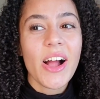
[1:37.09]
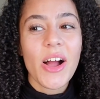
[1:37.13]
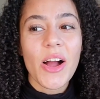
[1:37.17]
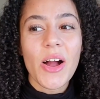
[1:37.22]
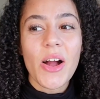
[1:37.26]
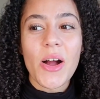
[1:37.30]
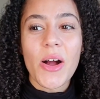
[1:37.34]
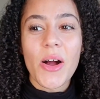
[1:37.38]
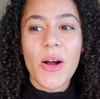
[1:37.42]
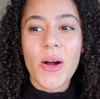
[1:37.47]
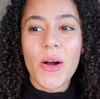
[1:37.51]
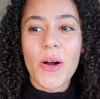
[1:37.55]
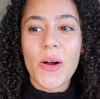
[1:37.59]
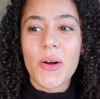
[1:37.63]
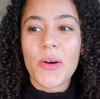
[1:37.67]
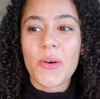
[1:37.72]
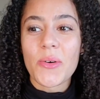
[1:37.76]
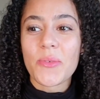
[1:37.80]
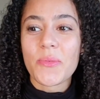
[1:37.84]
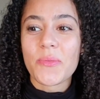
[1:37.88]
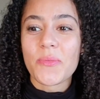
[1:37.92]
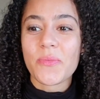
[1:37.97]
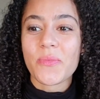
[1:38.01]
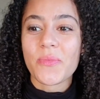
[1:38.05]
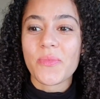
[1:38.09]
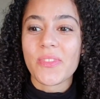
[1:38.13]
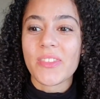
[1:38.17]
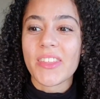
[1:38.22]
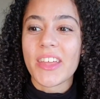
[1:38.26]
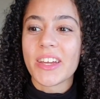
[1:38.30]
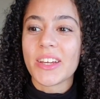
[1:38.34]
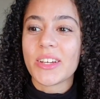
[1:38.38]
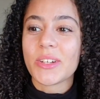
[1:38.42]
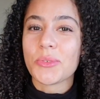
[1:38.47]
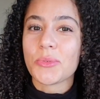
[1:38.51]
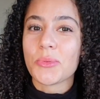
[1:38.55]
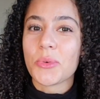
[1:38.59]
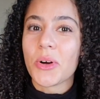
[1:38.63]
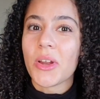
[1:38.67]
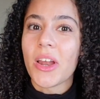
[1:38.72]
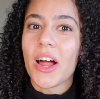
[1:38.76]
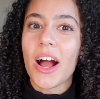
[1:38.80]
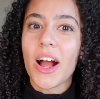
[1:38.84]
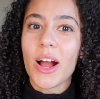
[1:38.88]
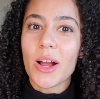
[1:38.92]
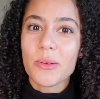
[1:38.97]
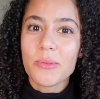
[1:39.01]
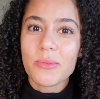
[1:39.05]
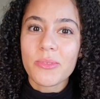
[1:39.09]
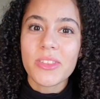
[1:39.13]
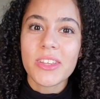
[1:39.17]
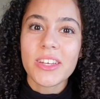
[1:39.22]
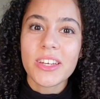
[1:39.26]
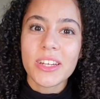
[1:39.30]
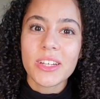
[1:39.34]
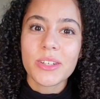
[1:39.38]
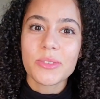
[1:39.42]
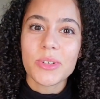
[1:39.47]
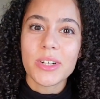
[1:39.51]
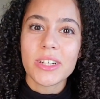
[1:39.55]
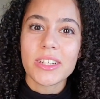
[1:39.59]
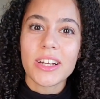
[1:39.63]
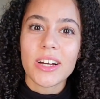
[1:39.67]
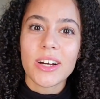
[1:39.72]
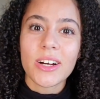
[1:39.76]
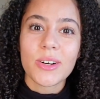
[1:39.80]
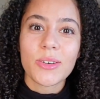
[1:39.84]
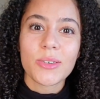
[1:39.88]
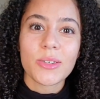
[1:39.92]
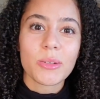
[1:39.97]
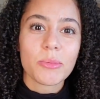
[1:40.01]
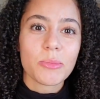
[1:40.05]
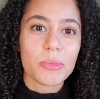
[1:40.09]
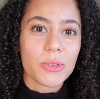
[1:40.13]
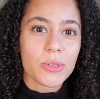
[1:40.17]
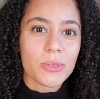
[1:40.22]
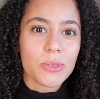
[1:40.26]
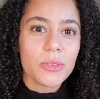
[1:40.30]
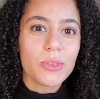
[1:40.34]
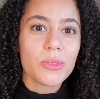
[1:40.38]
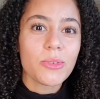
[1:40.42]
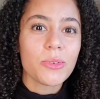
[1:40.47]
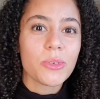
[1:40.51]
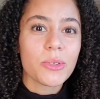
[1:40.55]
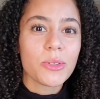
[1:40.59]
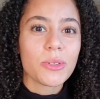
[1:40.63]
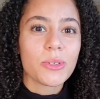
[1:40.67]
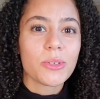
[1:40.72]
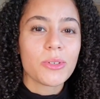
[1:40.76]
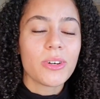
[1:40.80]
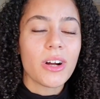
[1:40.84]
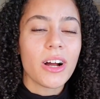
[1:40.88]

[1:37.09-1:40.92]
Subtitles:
Like what I'm thinking right now, what I'm going through.